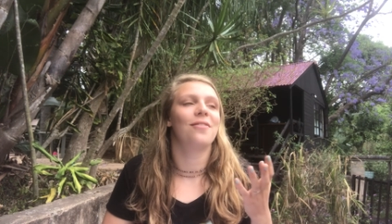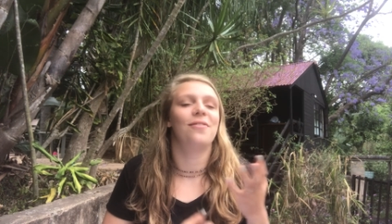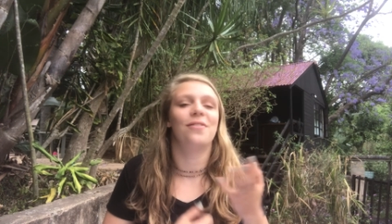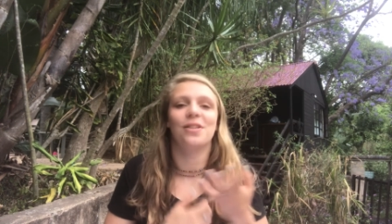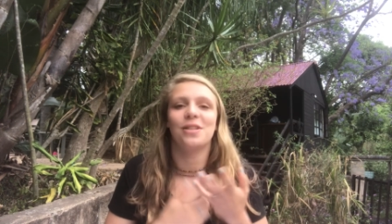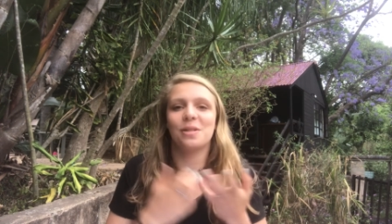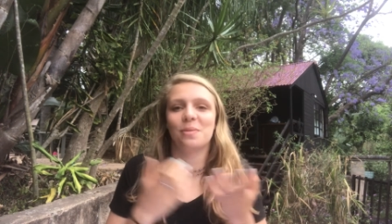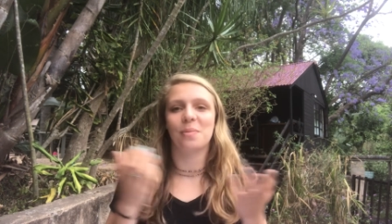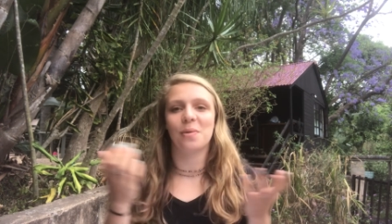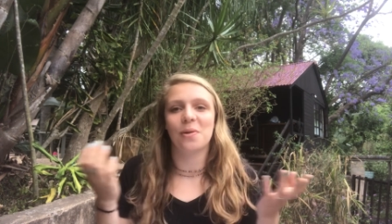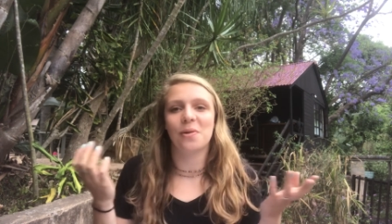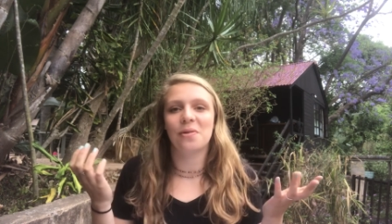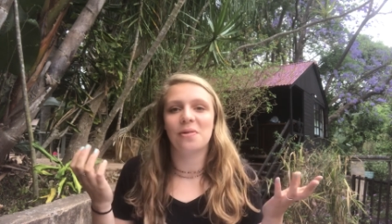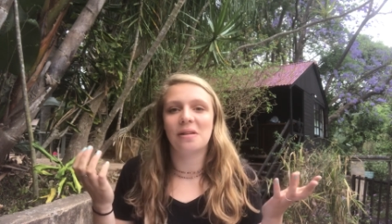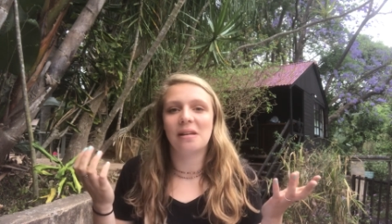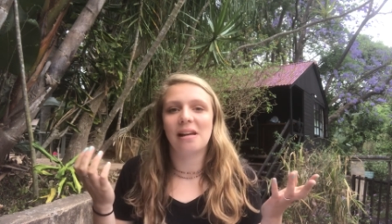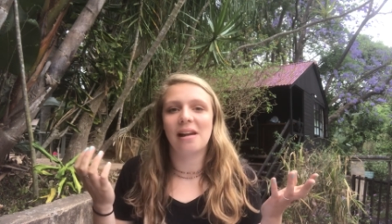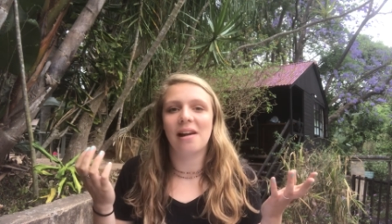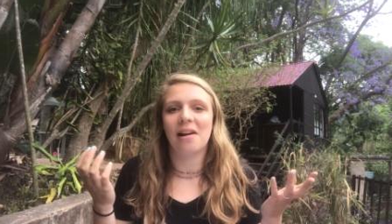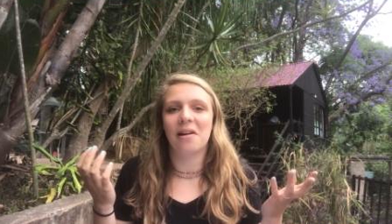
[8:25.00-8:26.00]
visible
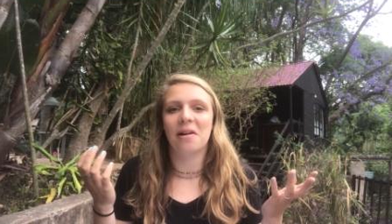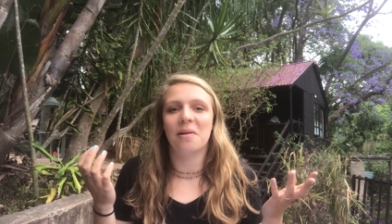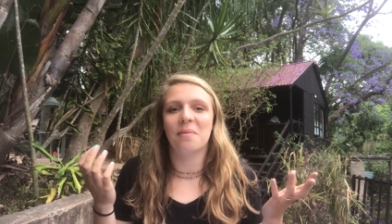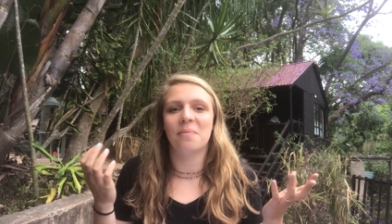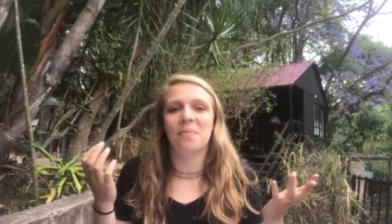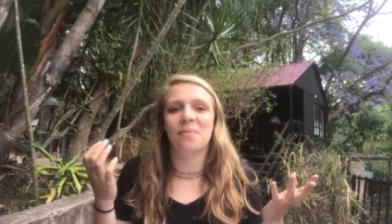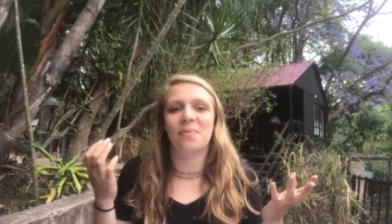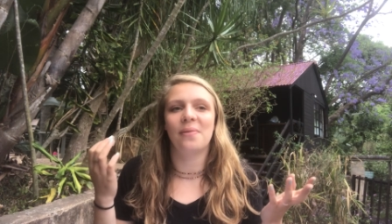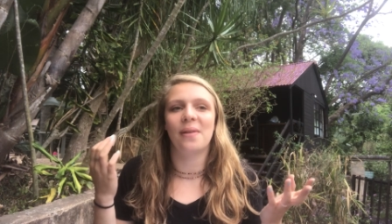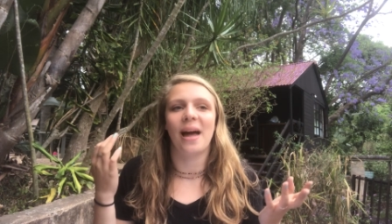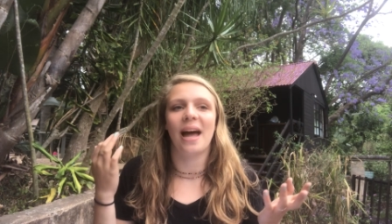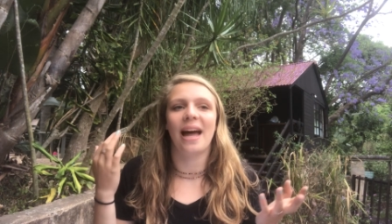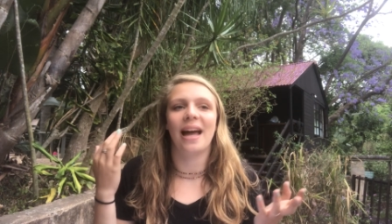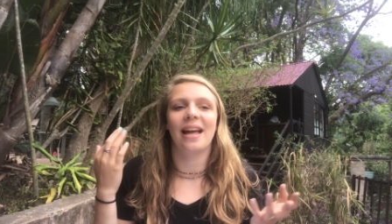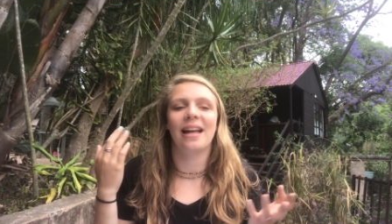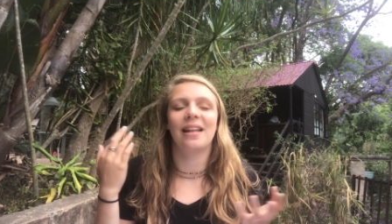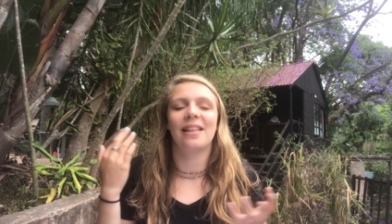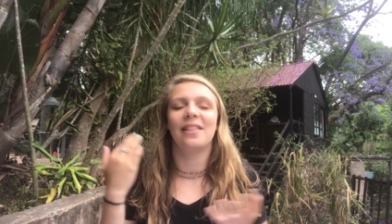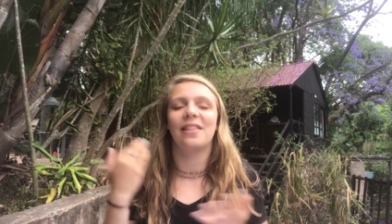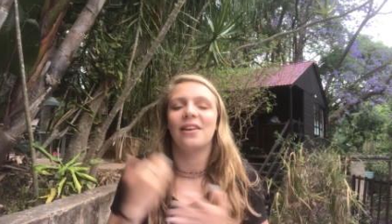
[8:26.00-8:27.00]
um,
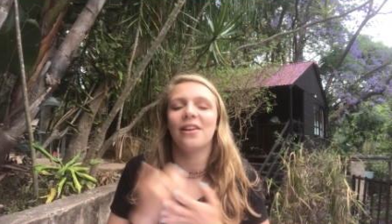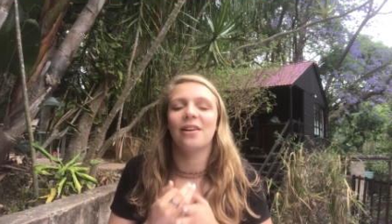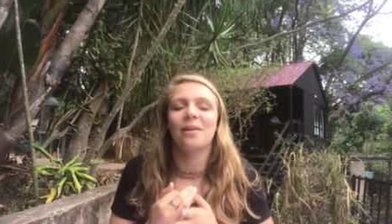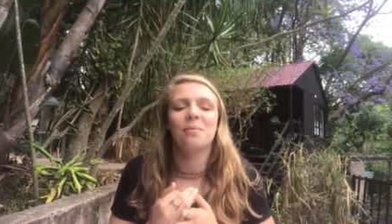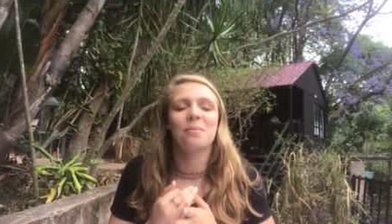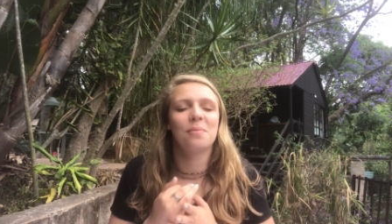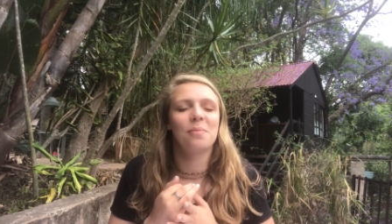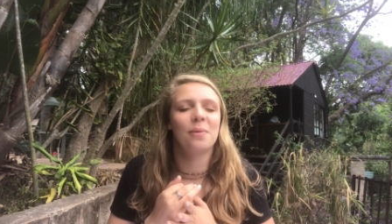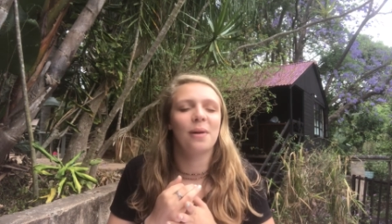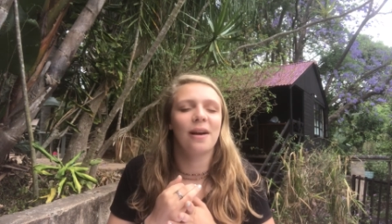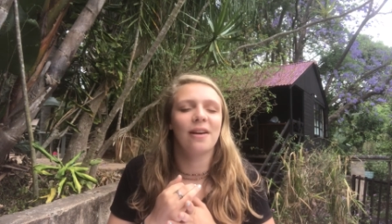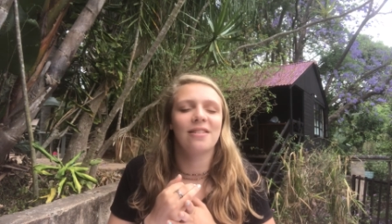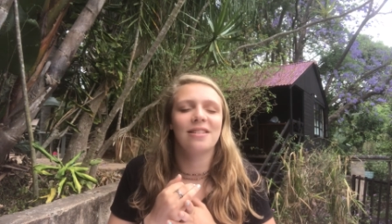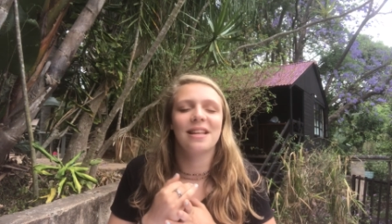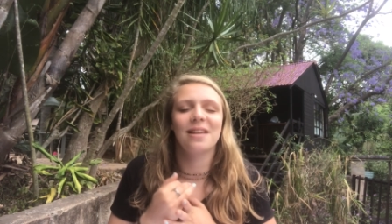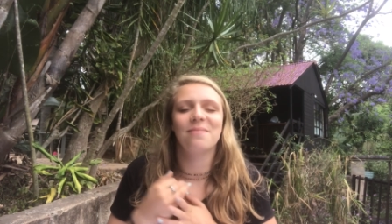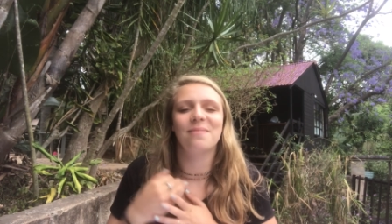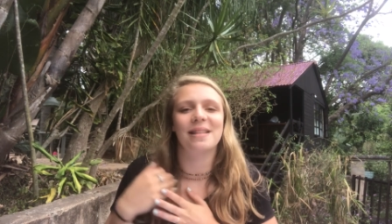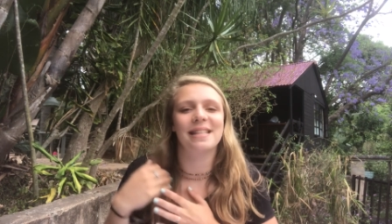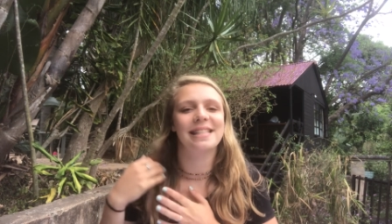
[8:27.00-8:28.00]
that their prayers
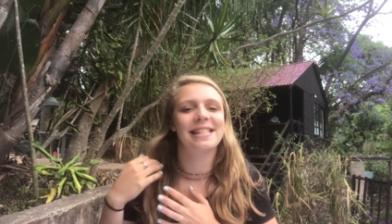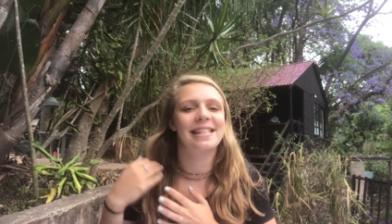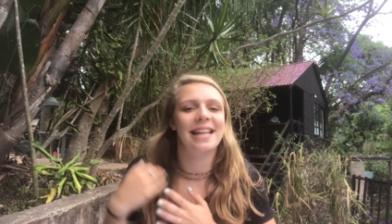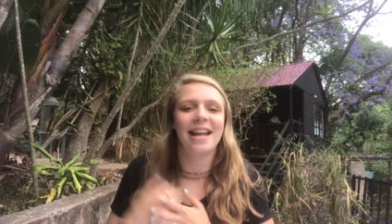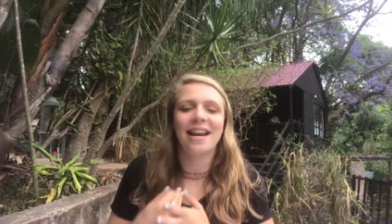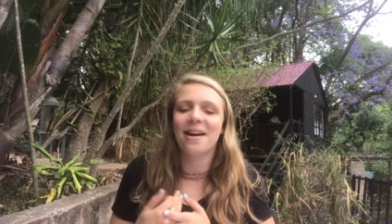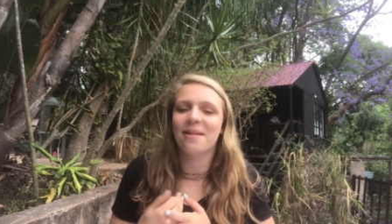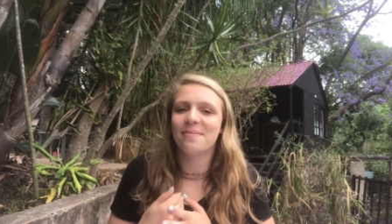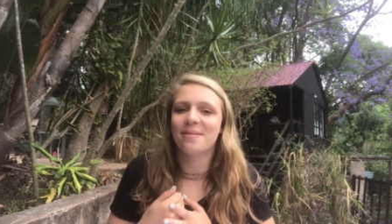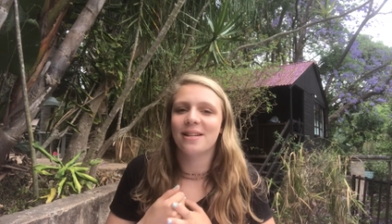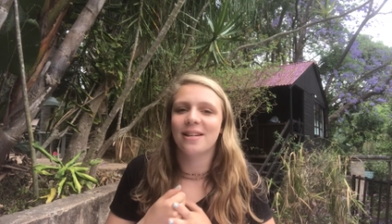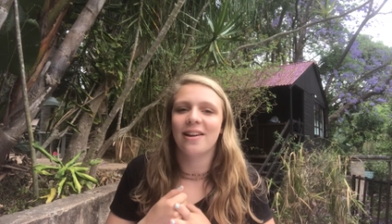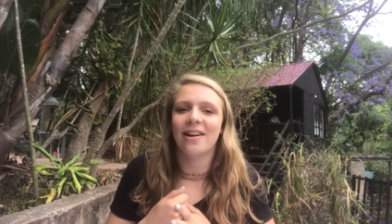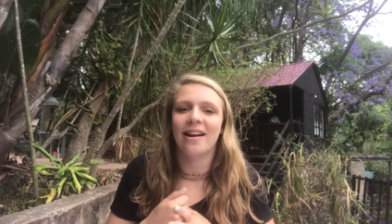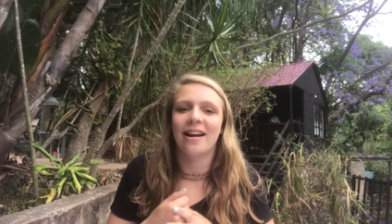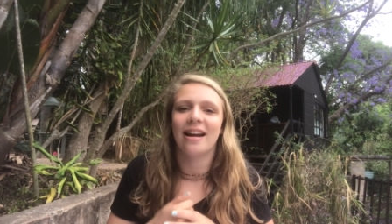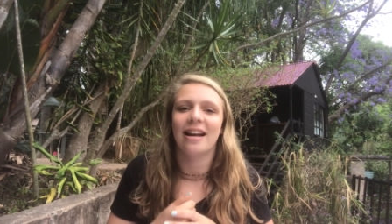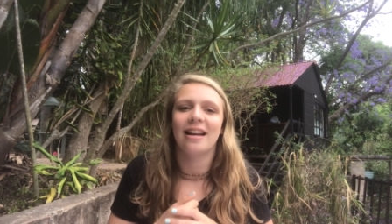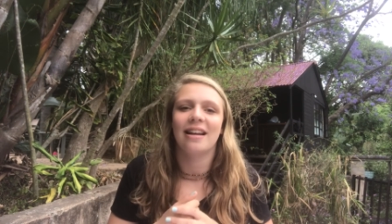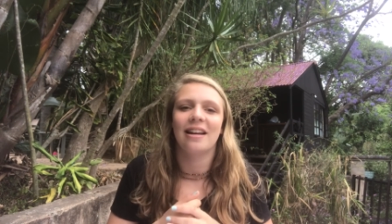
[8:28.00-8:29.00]
have been sent up to
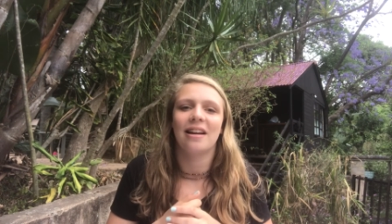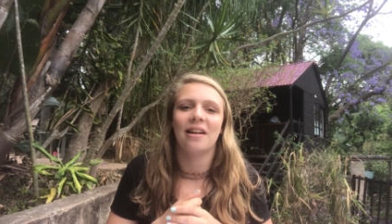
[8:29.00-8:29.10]
God,